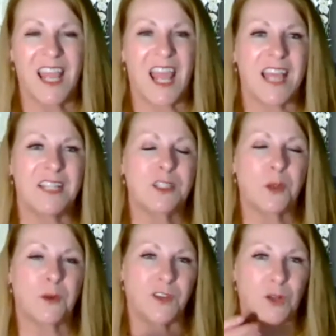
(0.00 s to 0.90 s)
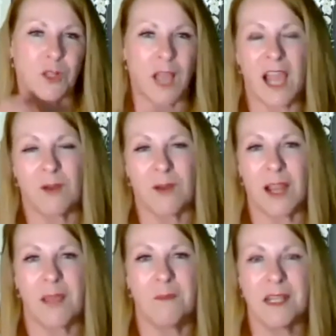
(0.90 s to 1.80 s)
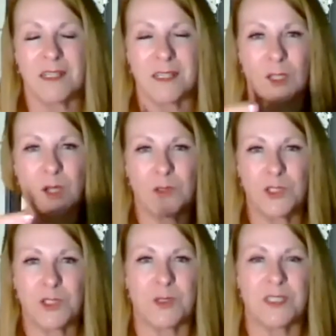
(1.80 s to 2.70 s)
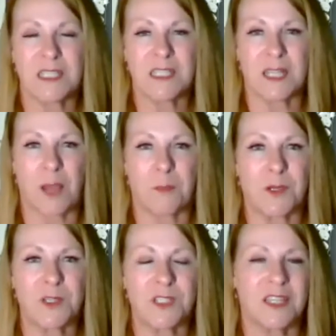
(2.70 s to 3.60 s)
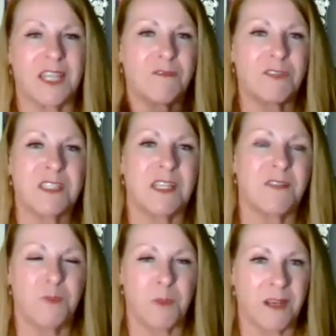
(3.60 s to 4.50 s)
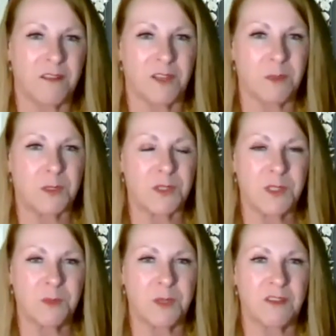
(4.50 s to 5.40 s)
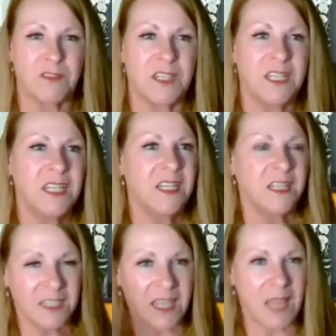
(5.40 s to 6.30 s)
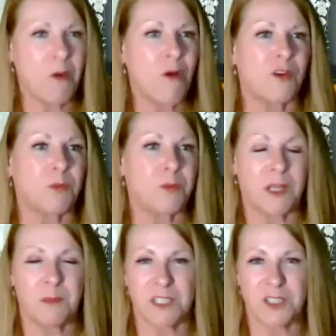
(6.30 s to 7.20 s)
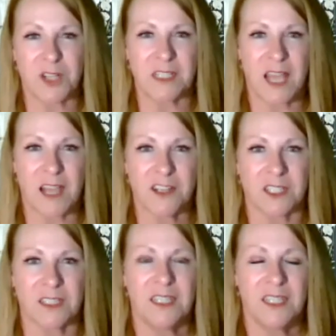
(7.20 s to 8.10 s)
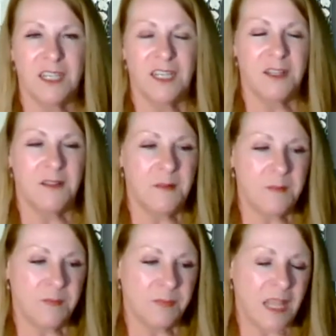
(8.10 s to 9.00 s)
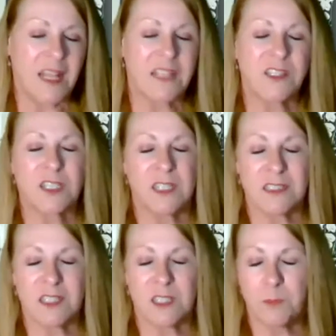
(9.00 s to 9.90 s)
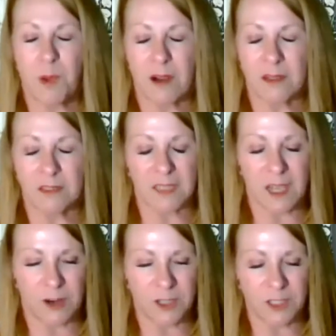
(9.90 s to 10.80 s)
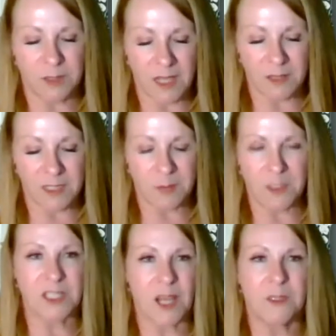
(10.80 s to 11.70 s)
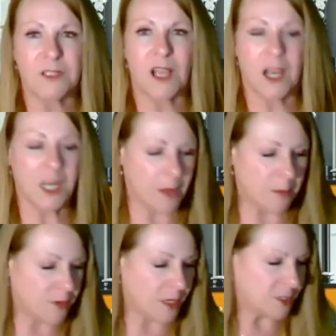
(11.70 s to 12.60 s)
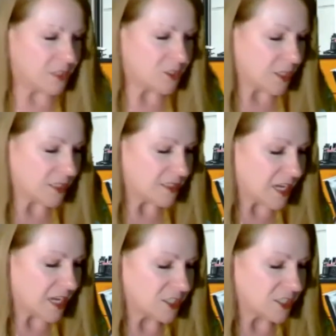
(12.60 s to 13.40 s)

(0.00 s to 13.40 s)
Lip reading: And so if your IRA makes a loan to a disallowed person, they've received benefit, personal benefit, game over, prohibited transaction. And it's a good part or a good time to stop and talk about prohibited transactions.